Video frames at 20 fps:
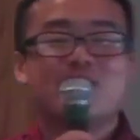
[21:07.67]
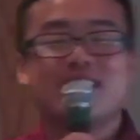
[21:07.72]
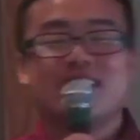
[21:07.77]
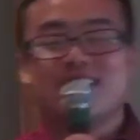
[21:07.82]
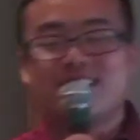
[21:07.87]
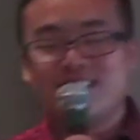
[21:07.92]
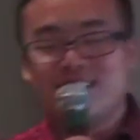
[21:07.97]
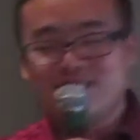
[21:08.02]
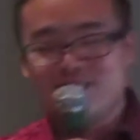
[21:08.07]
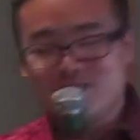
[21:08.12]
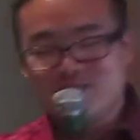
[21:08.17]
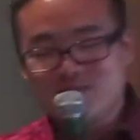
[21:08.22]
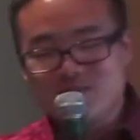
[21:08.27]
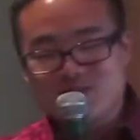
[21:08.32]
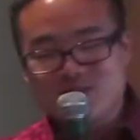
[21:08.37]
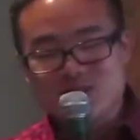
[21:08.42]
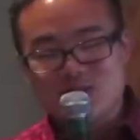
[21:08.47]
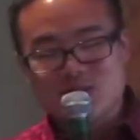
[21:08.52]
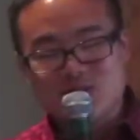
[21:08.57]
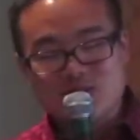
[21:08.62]
but um,
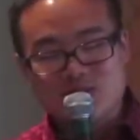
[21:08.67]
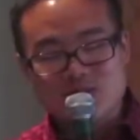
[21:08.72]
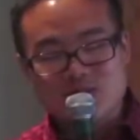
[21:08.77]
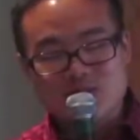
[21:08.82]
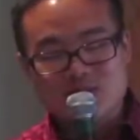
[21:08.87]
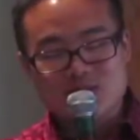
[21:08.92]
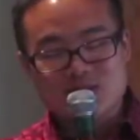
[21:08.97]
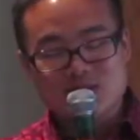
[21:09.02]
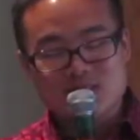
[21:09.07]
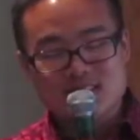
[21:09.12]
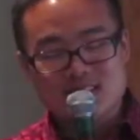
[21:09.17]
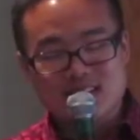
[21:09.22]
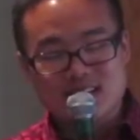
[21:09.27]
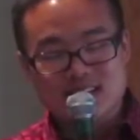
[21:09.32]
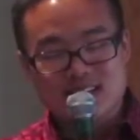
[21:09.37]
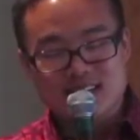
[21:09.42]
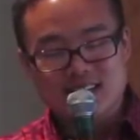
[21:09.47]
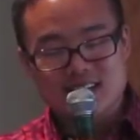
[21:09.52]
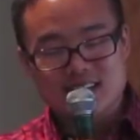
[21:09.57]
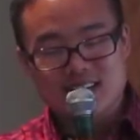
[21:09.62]
so so it's
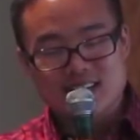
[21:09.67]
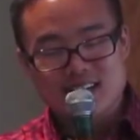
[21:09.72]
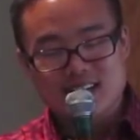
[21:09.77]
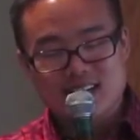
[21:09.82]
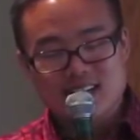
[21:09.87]
like